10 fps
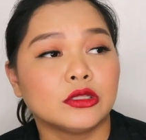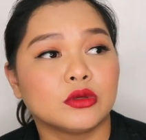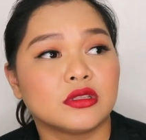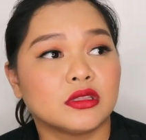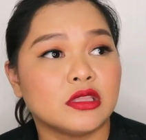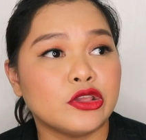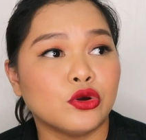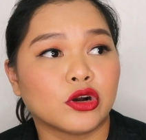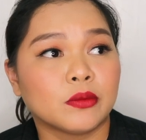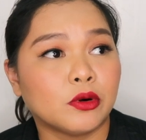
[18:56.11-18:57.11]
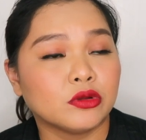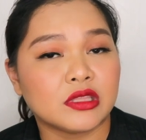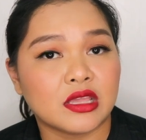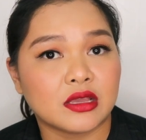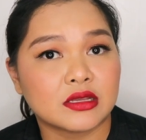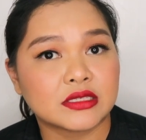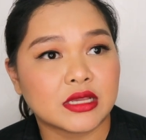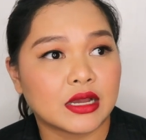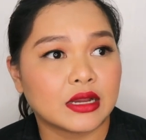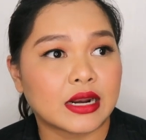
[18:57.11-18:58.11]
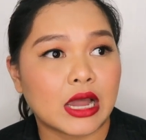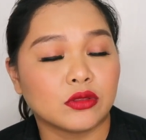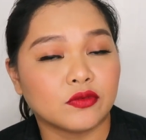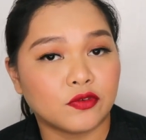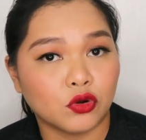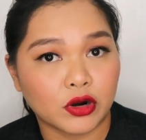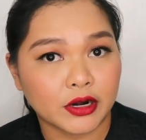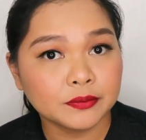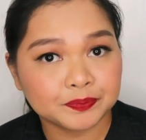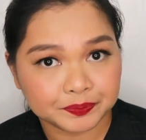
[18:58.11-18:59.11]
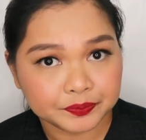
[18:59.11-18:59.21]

to the Dior boutique sa ground floor.